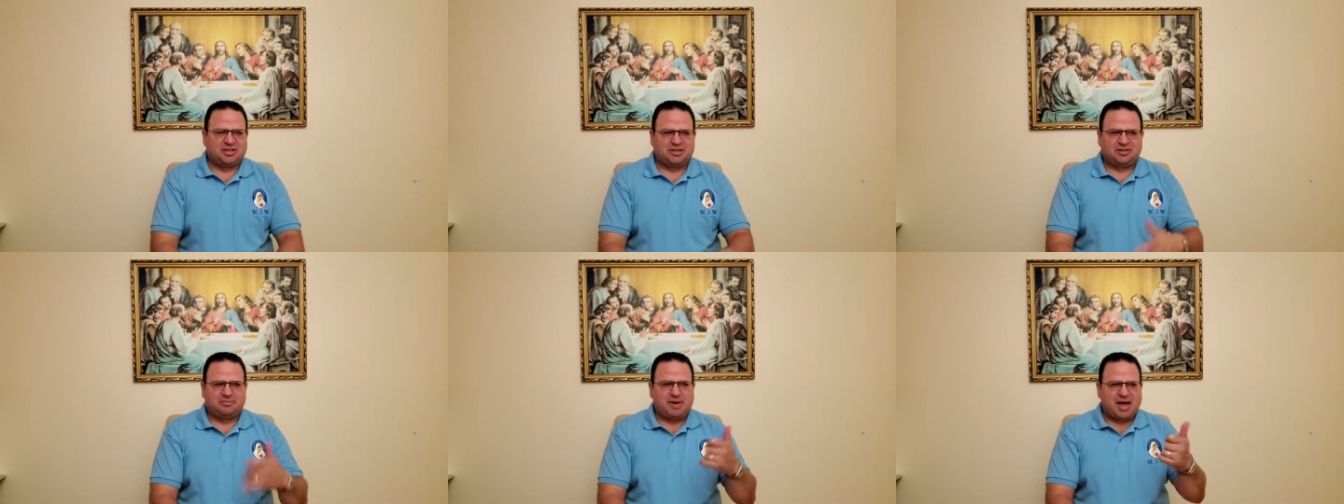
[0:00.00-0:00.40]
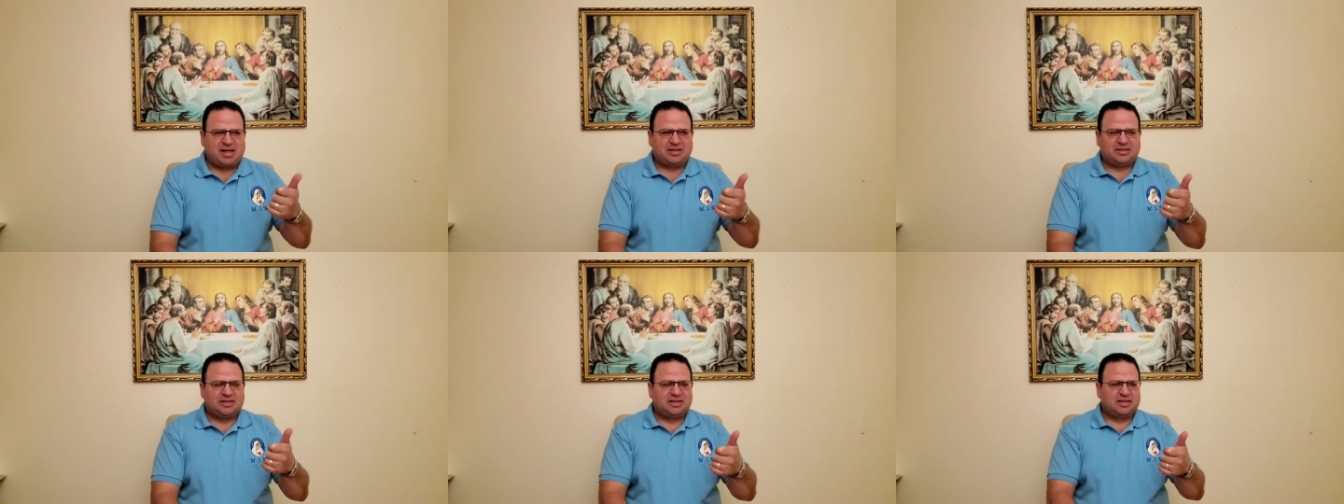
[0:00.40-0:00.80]
There's the
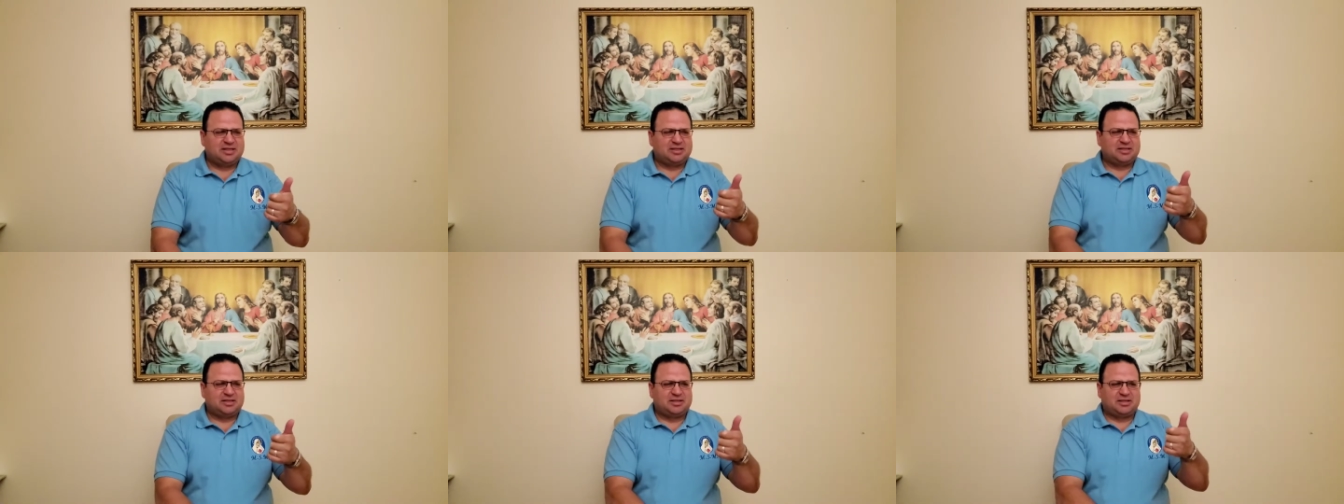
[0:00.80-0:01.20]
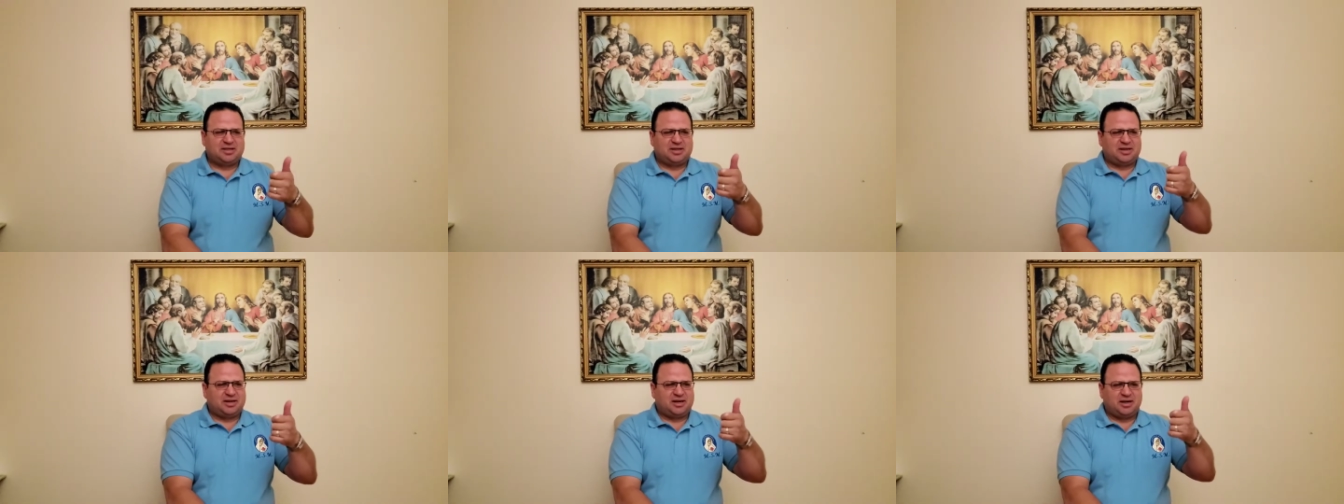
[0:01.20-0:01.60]
Baptist,
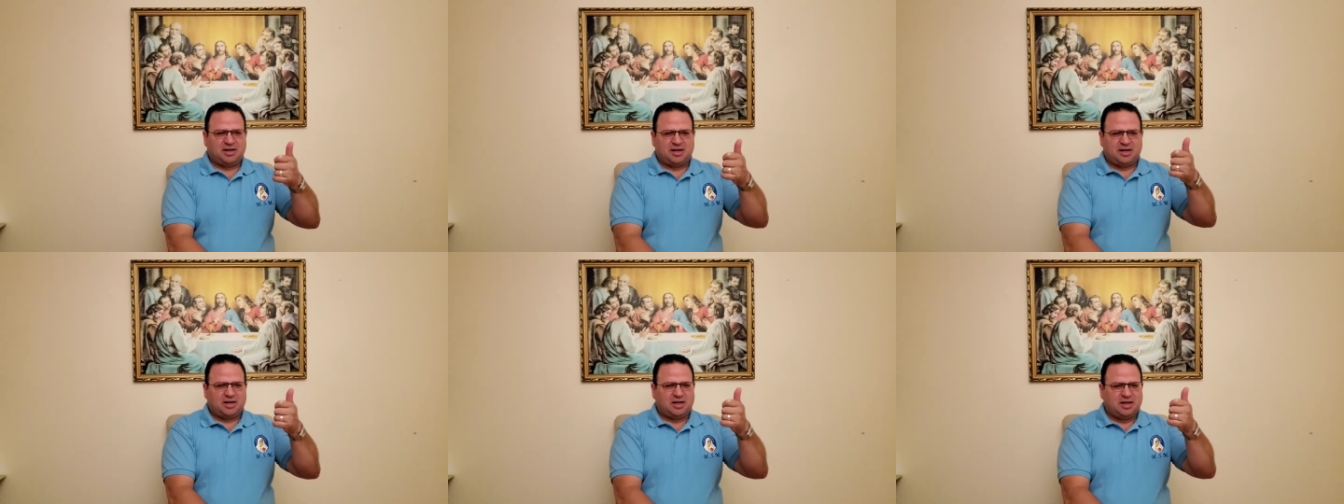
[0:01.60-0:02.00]
there's